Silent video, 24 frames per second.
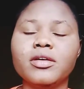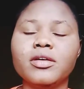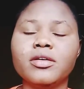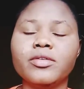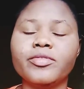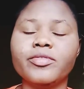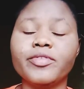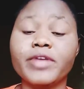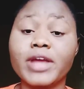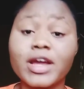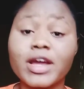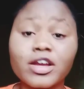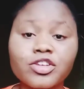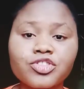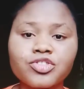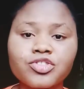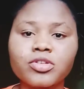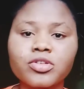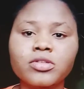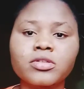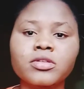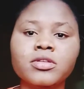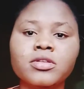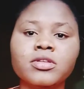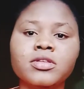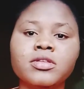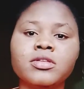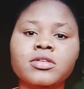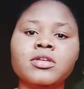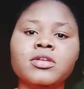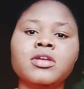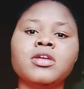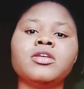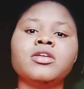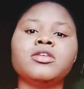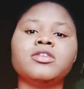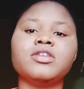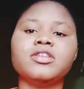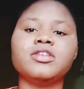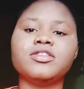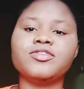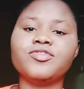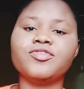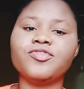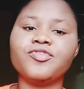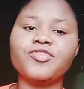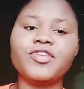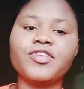reaction.
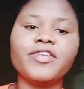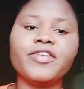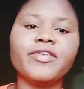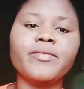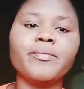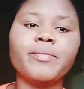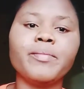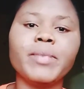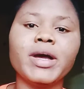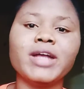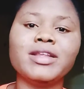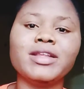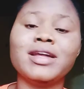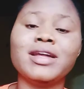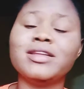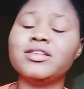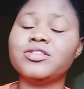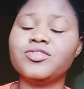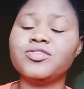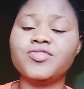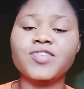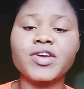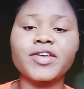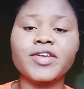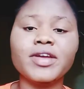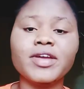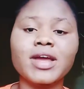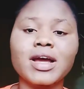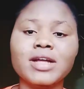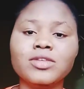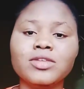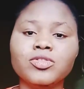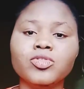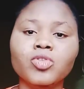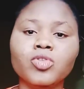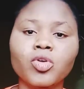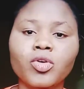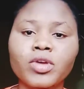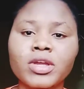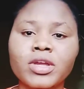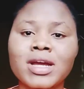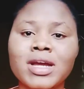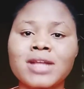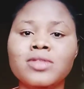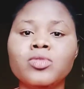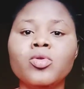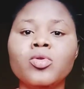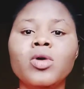It's very bad and it's very annoying.
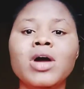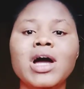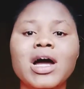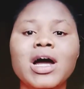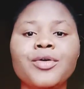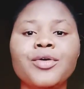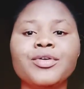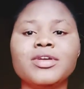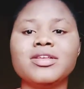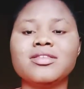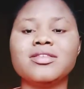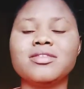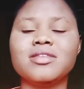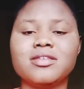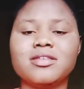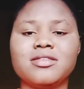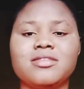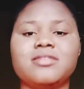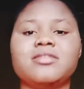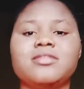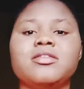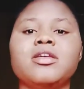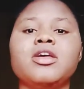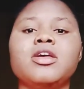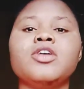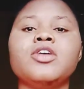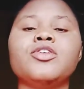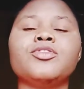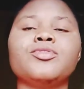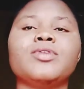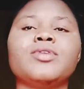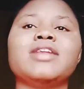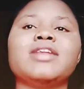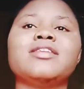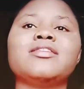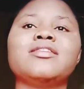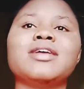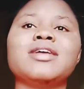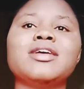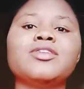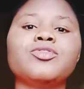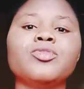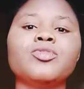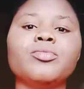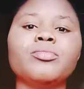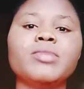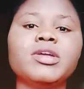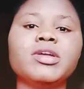I know how it is. So I decided
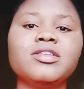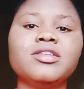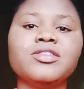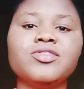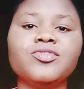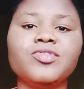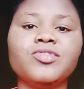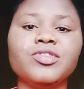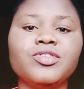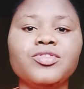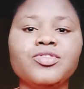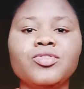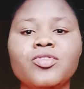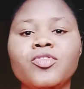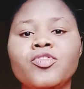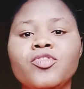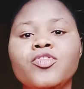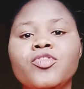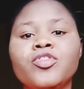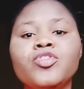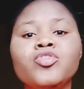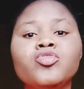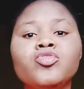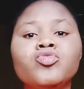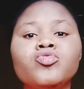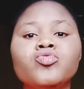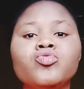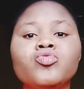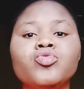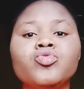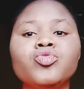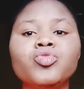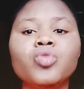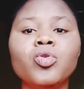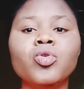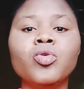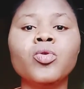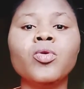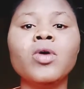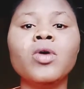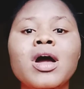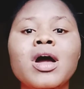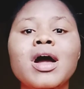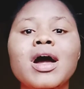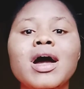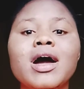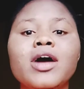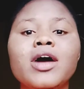to make this video for you to know
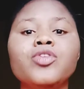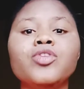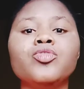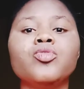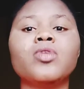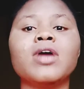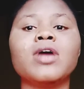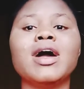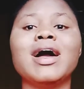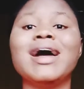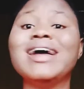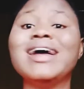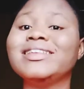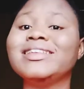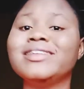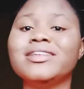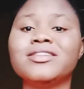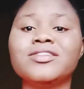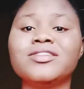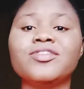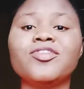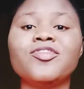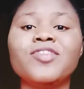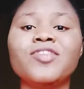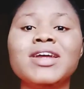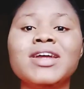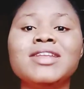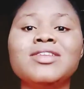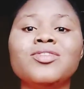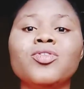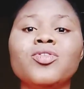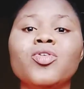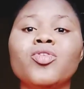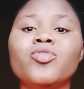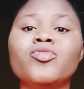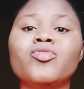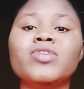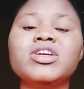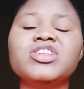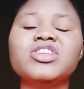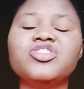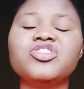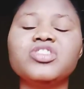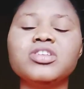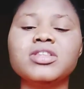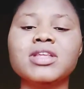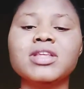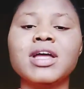how you can identify the
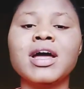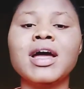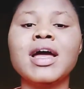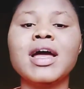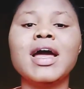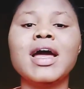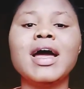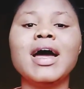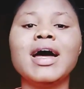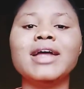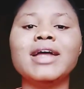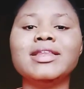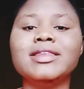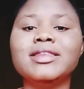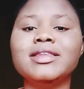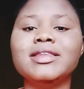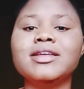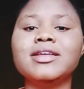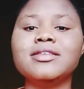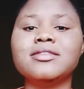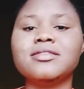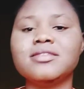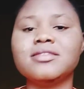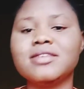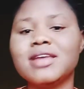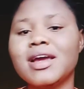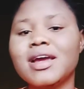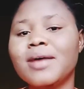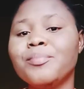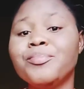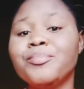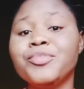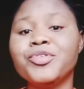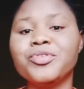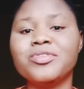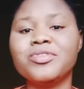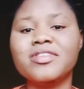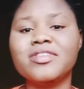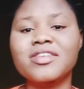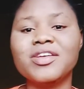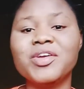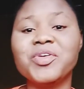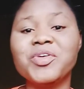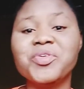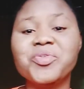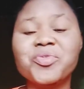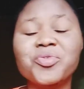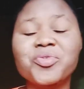original aneeza beauty
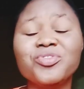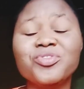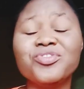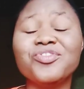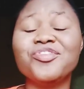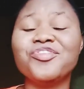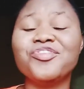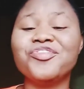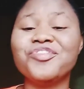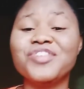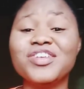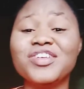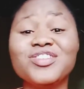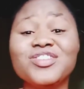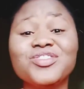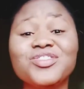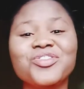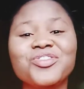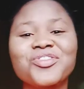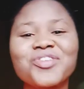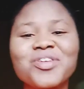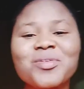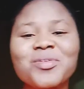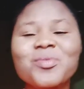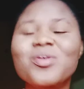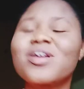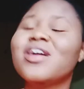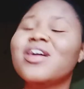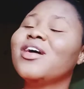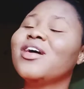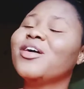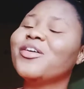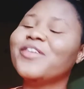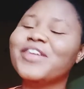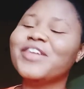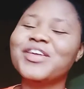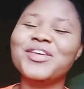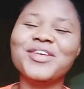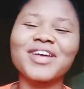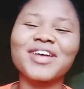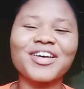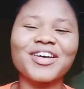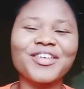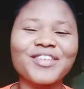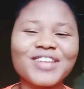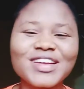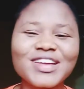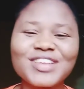gold face cream when you are
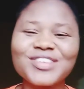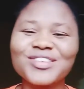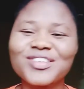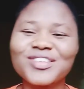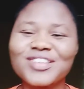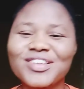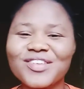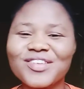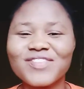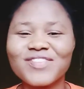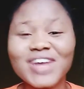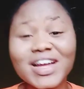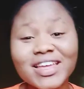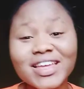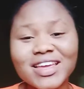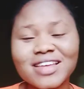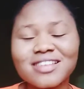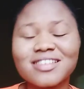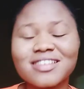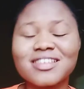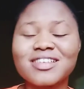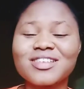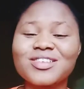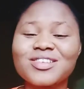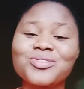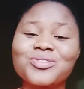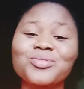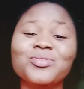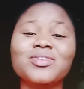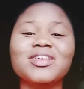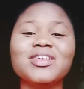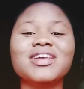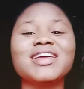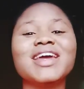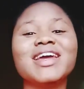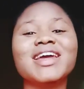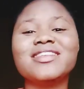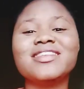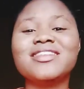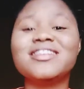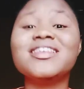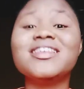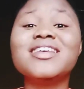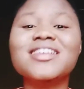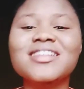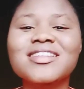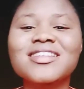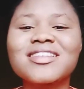going to the market to get
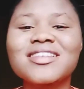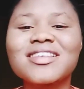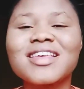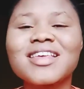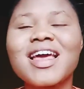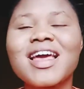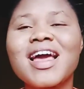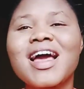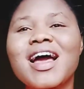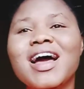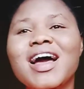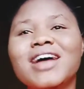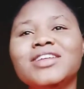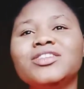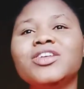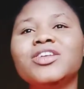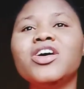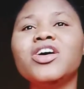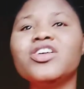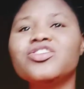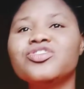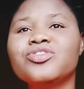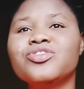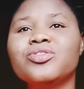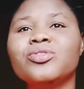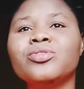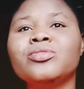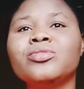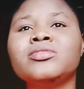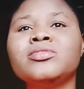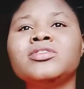it. And also,